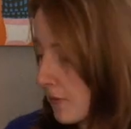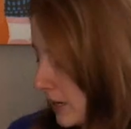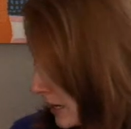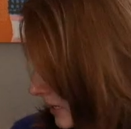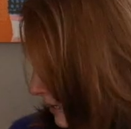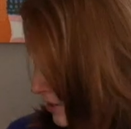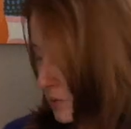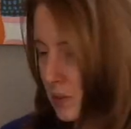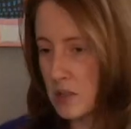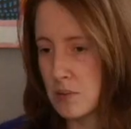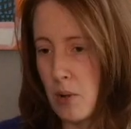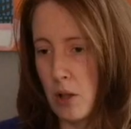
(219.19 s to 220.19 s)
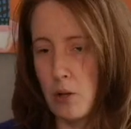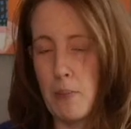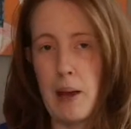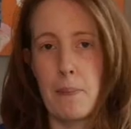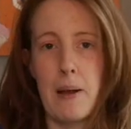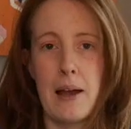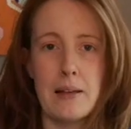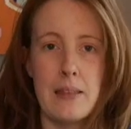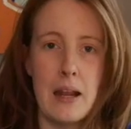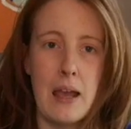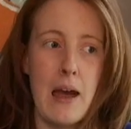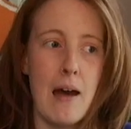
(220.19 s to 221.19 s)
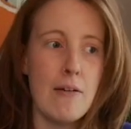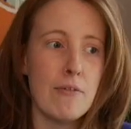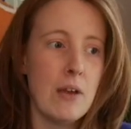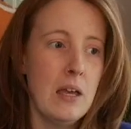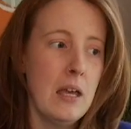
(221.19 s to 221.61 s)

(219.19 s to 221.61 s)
fit it into a smaller backpack that I have